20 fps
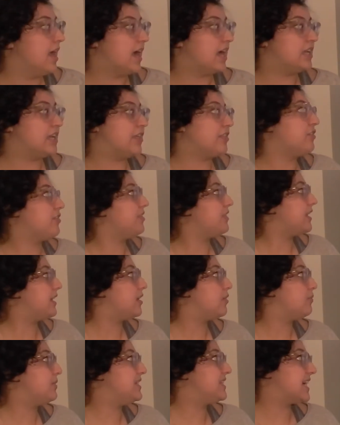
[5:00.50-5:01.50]
Another
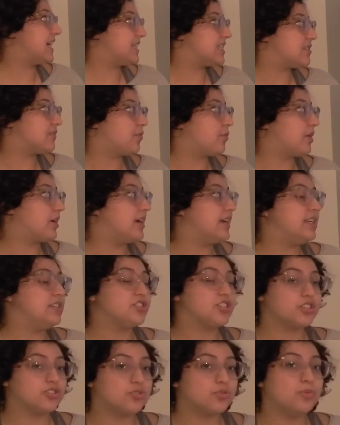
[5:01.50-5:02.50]
thing we test for in
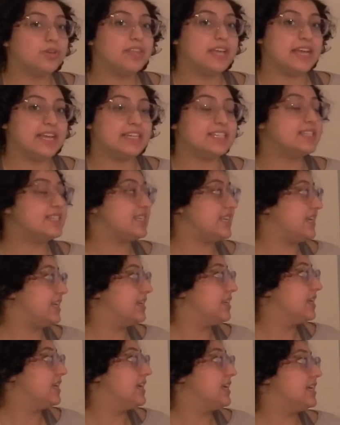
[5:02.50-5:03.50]
children with
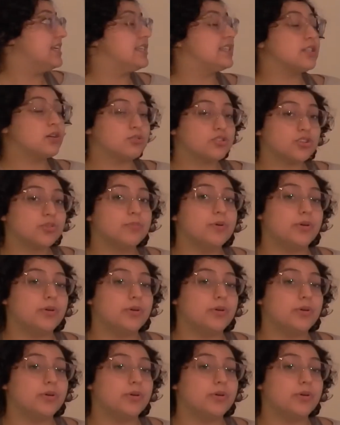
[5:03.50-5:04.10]
ASD is social